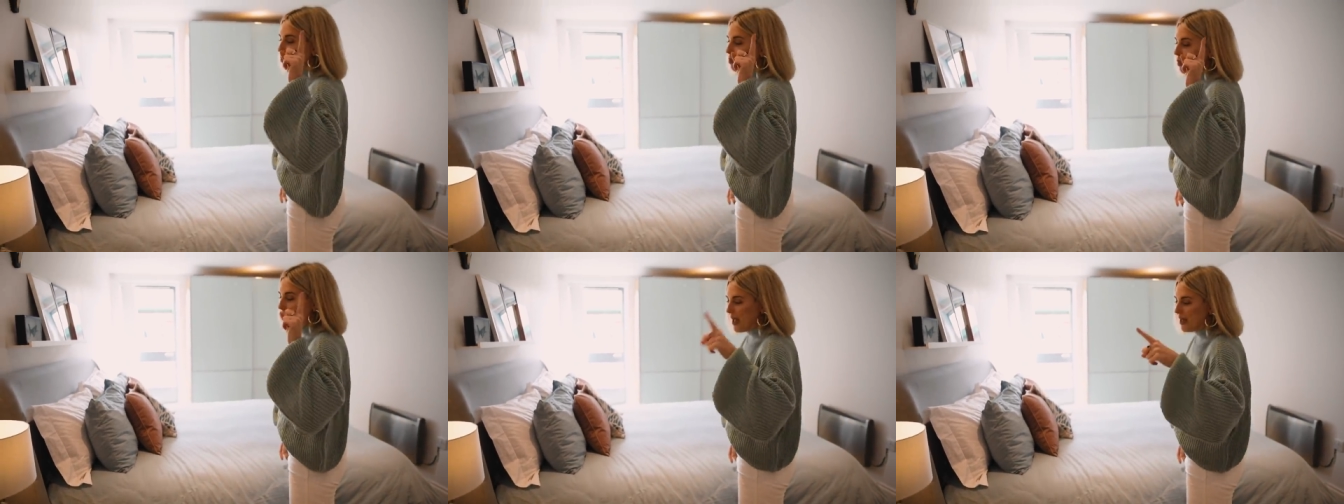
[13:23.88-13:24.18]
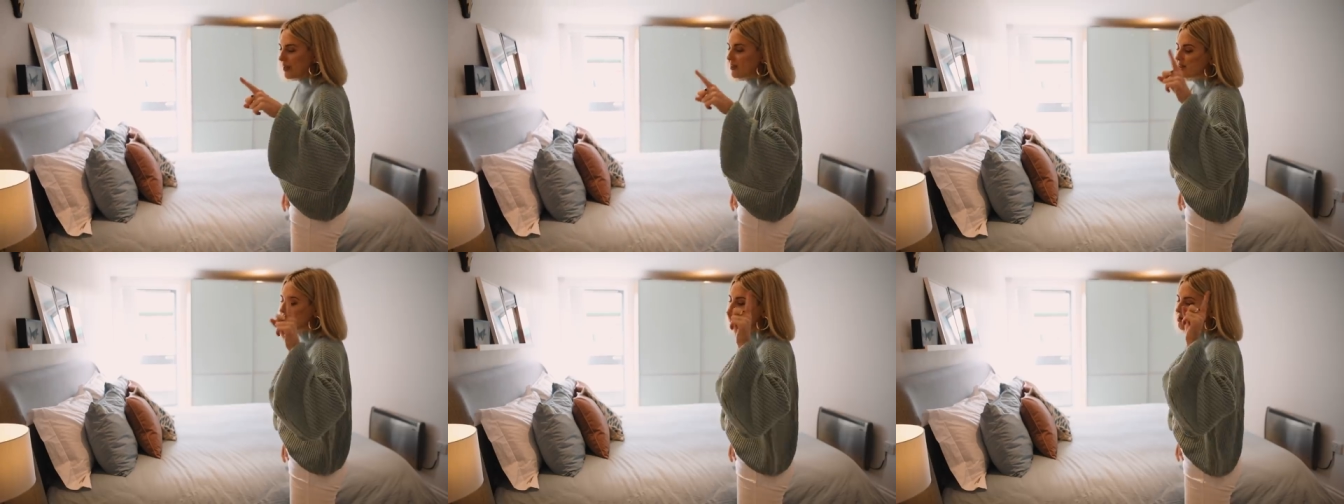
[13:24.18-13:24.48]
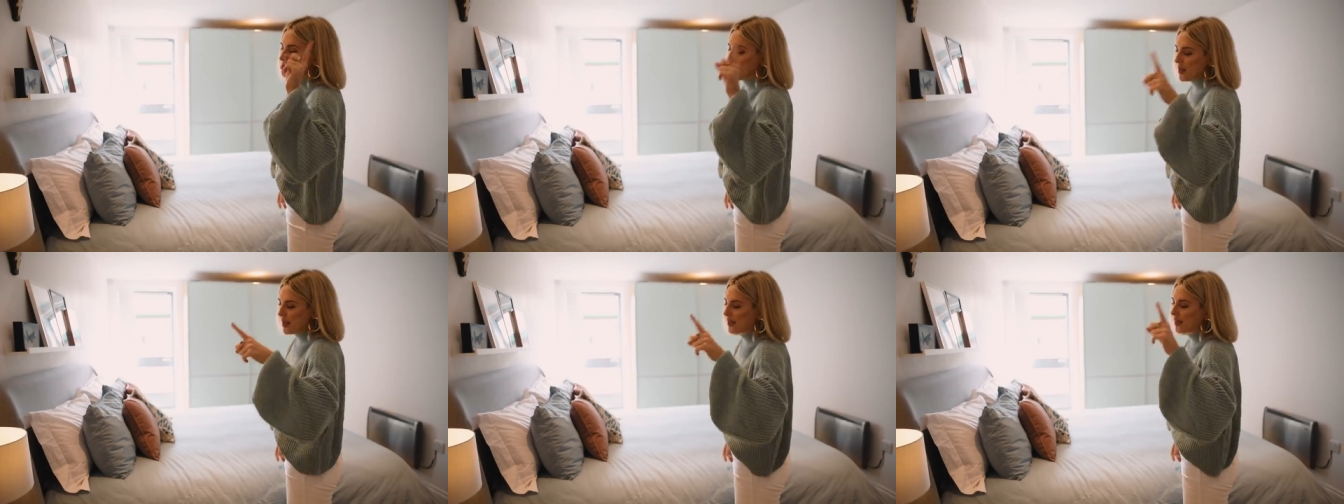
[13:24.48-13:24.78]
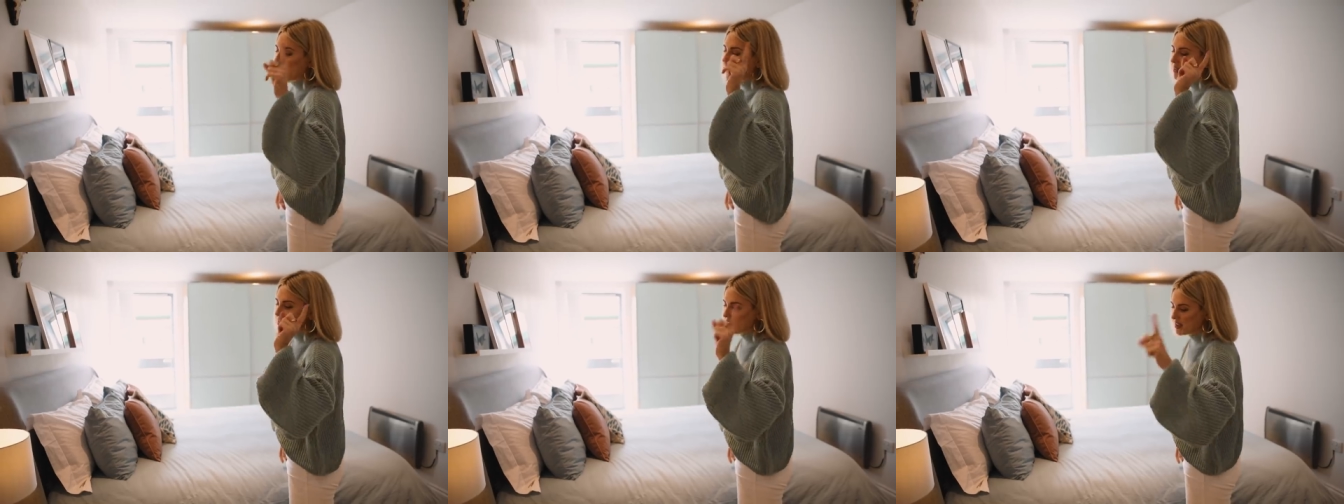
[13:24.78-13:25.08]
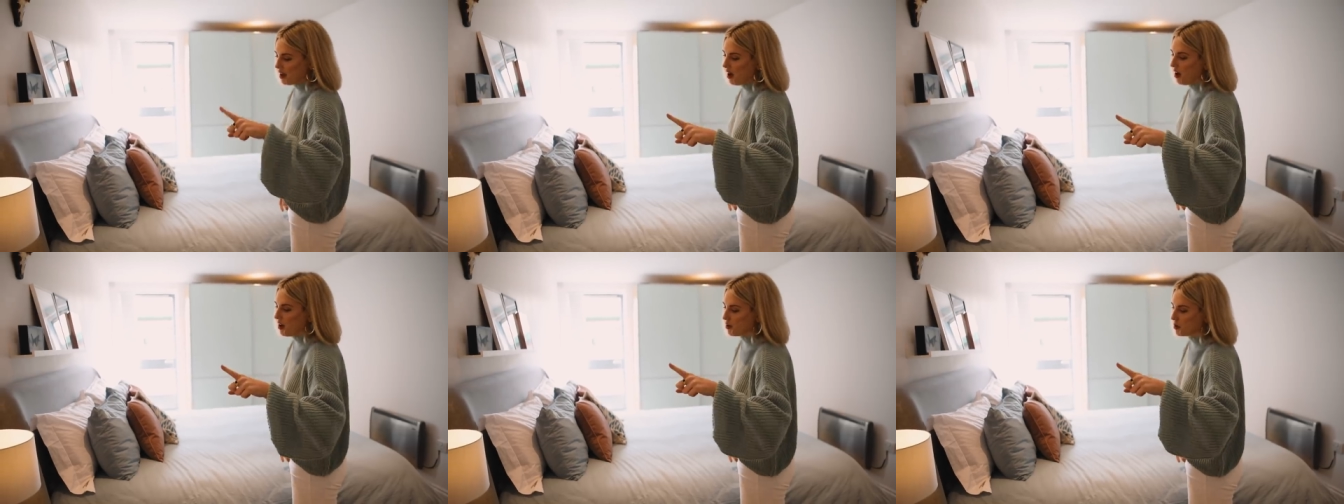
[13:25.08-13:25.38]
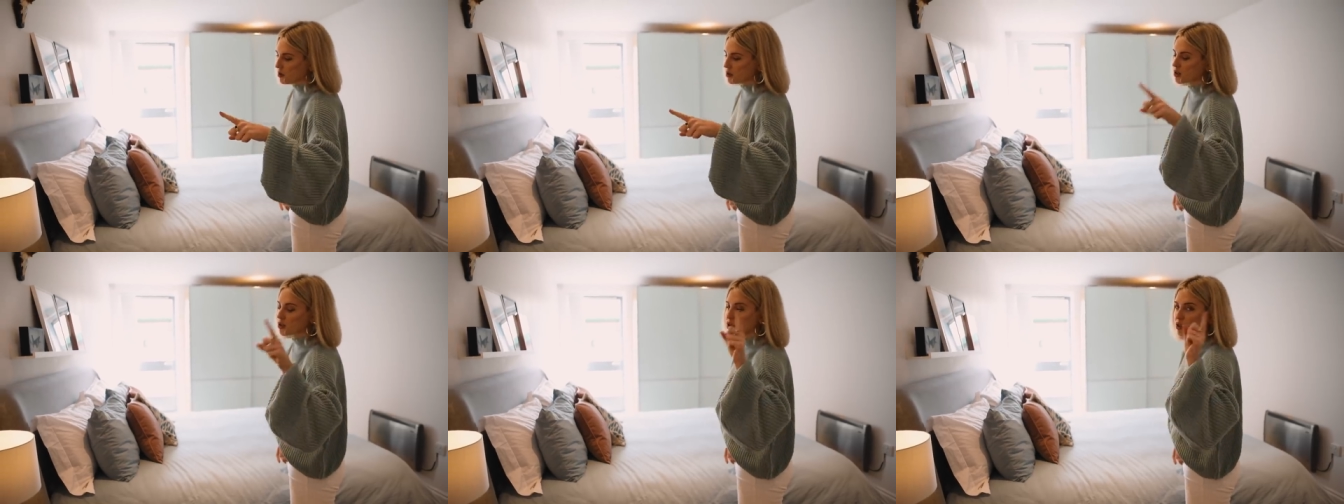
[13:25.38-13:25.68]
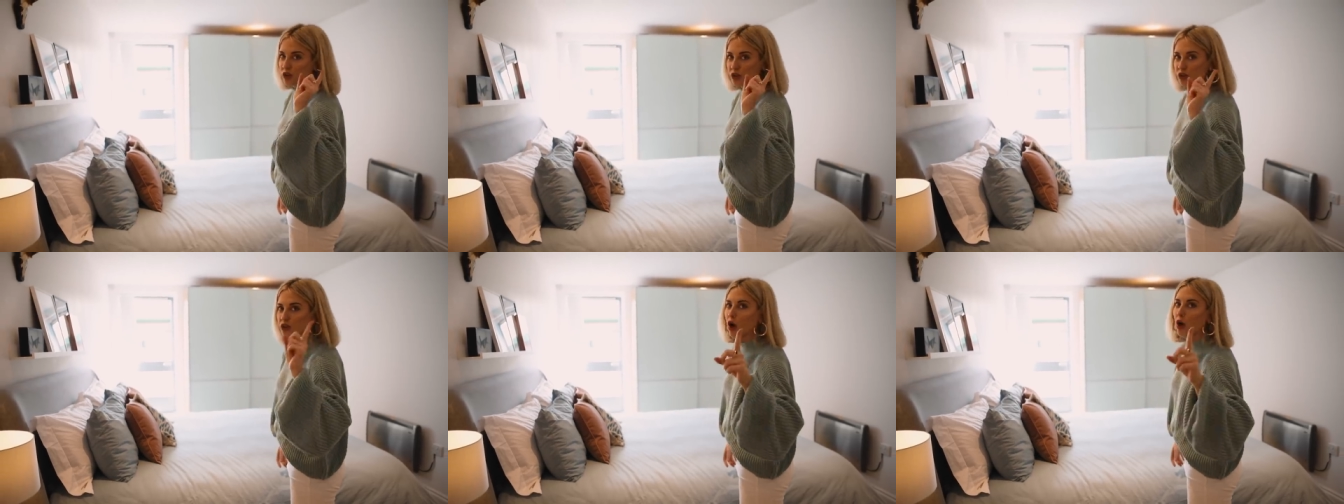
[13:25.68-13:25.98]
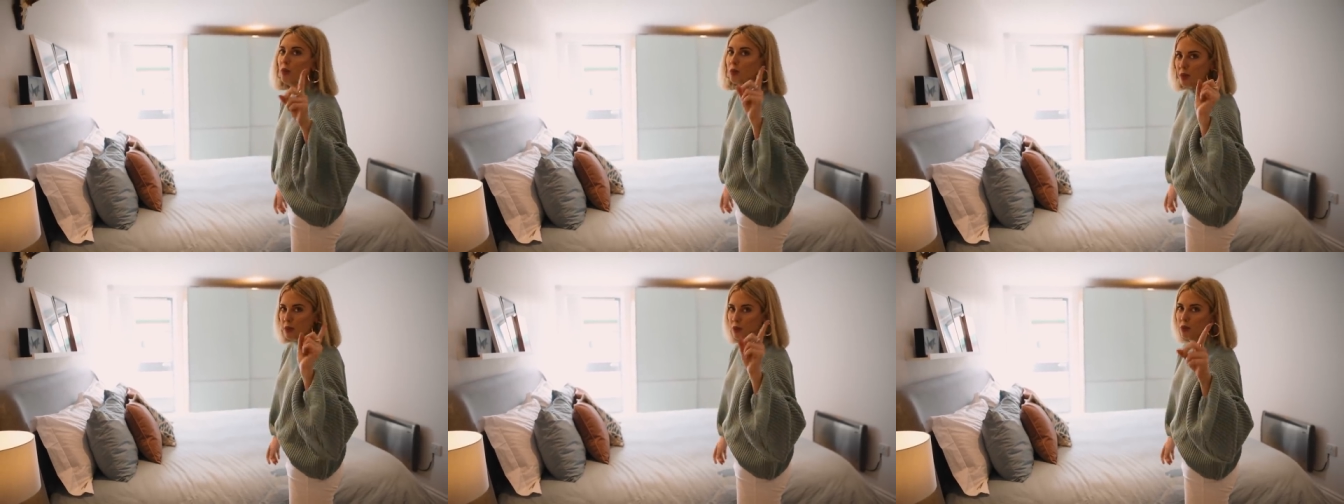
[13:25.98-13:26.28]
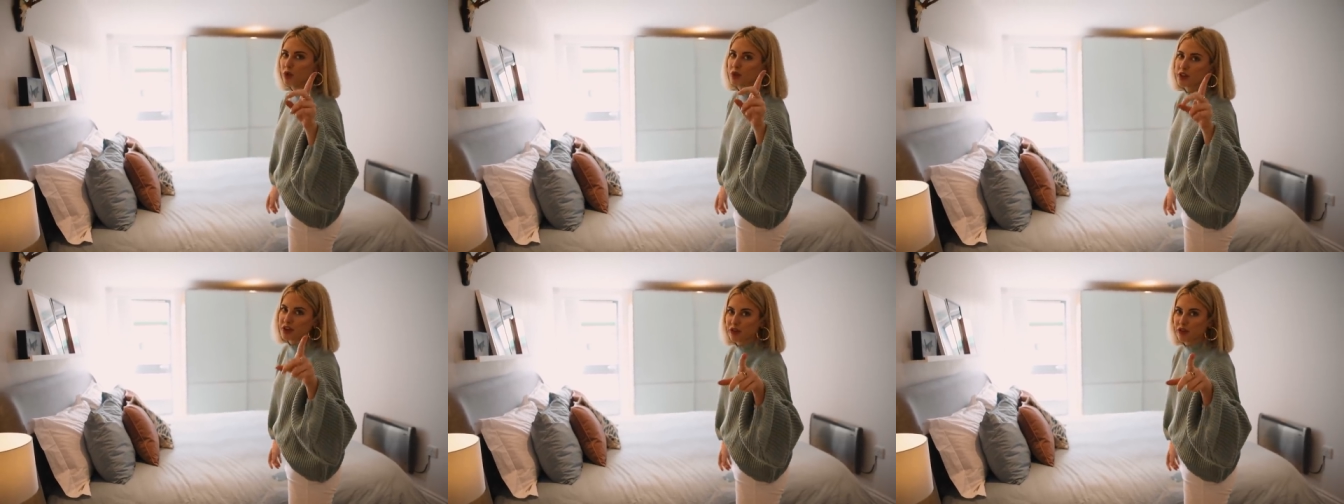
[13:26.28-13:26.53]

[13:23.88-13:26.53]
bed making styles could not be more